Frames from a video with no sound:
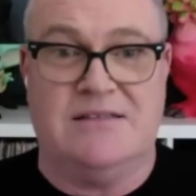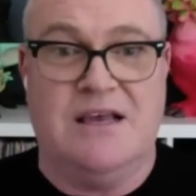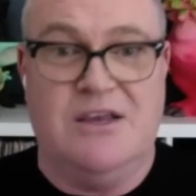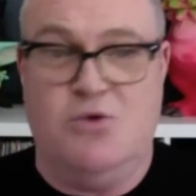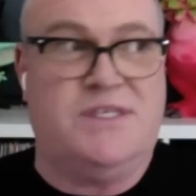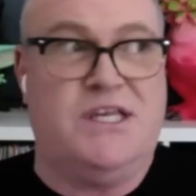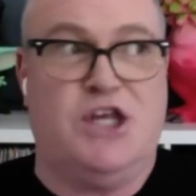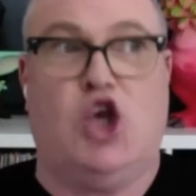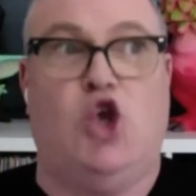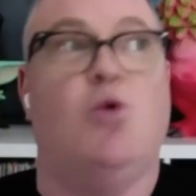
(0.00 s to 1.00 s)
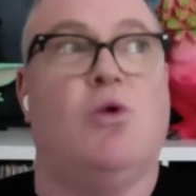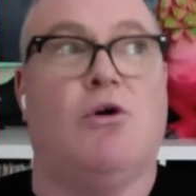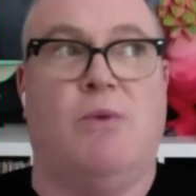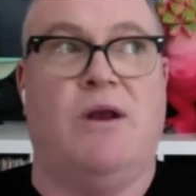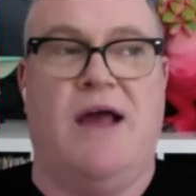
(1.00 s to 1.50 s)
You would see The Cure
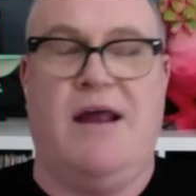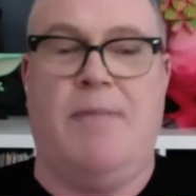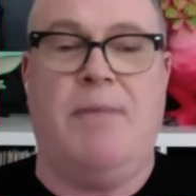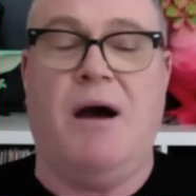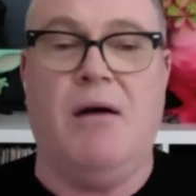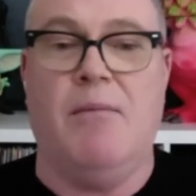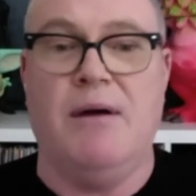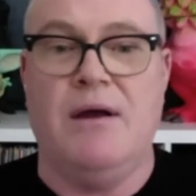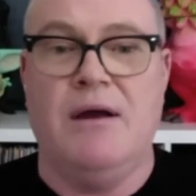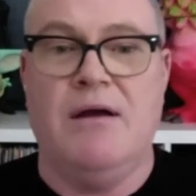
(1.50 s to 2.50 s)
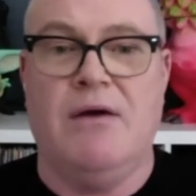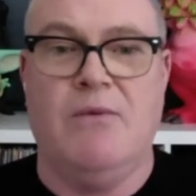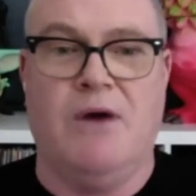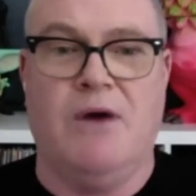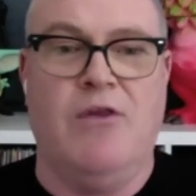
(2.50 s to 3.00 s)
when at a pub
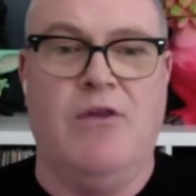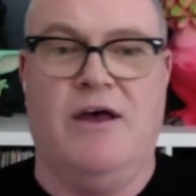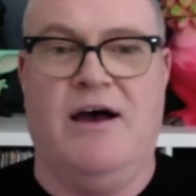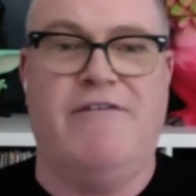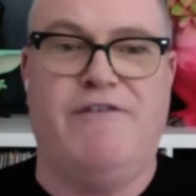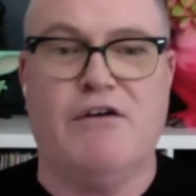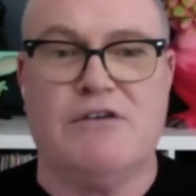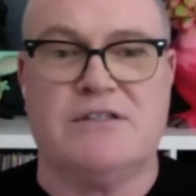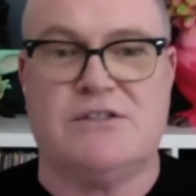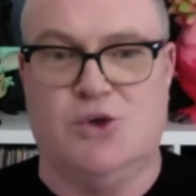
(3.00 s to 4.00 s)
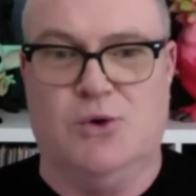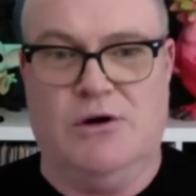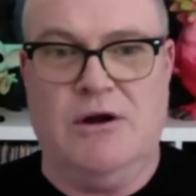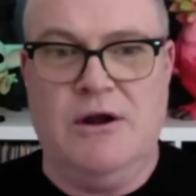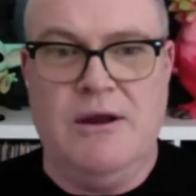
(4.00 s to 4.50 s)
on a forest tour
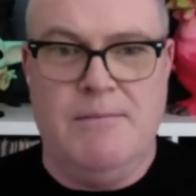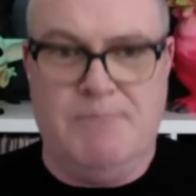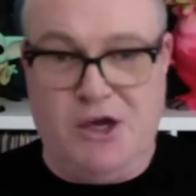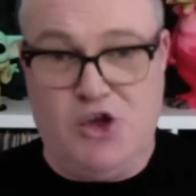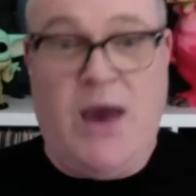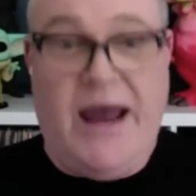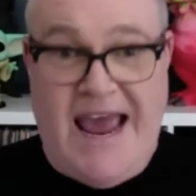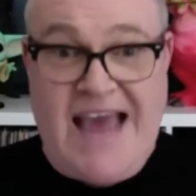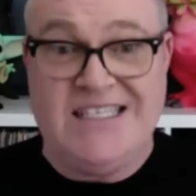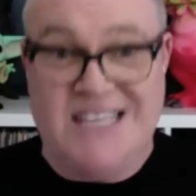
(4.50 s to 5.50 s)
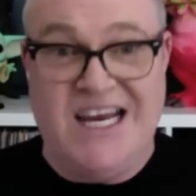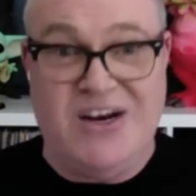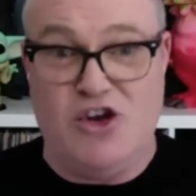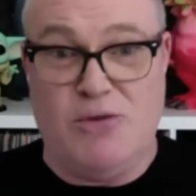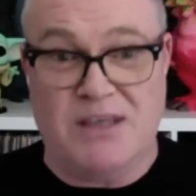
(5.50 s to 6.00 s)
because you had 18 on your
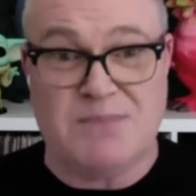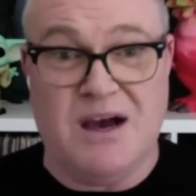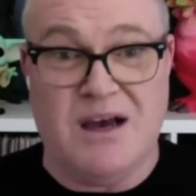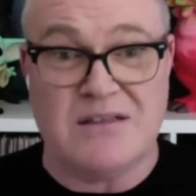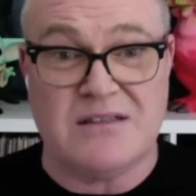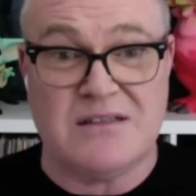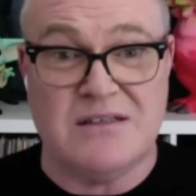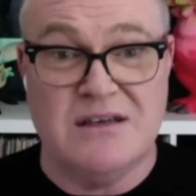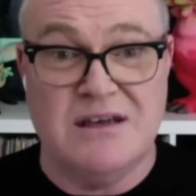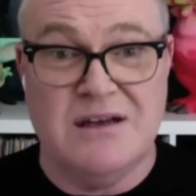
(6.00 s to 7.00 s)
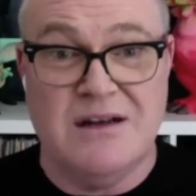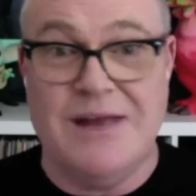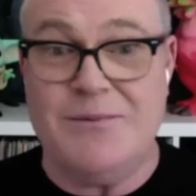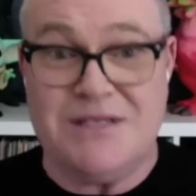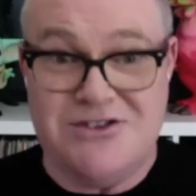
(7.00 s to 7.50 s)
bus pass. It was
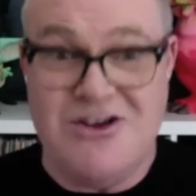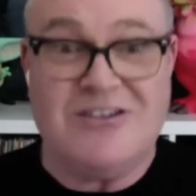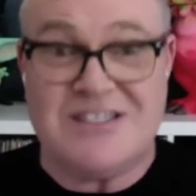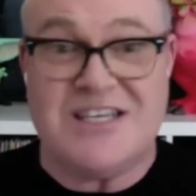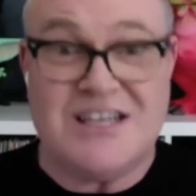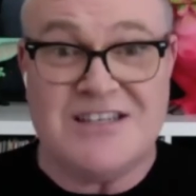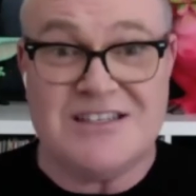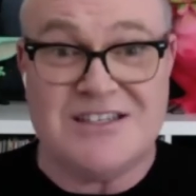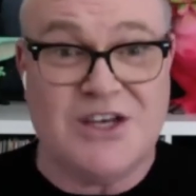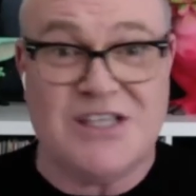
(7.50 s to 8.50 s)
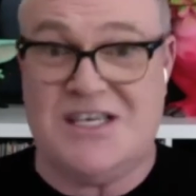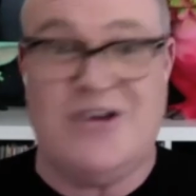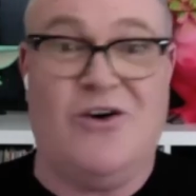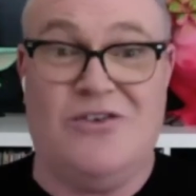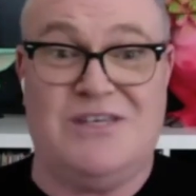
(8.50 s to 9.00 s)
nonsense. You could see all
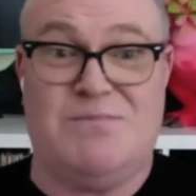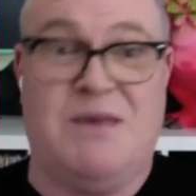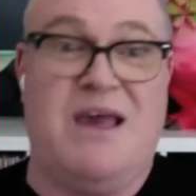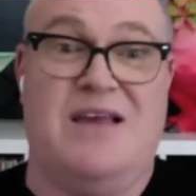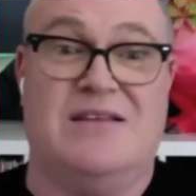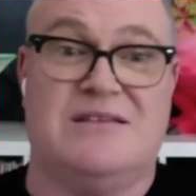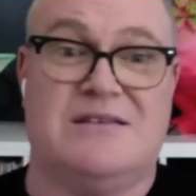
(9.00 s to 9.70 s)
these bands.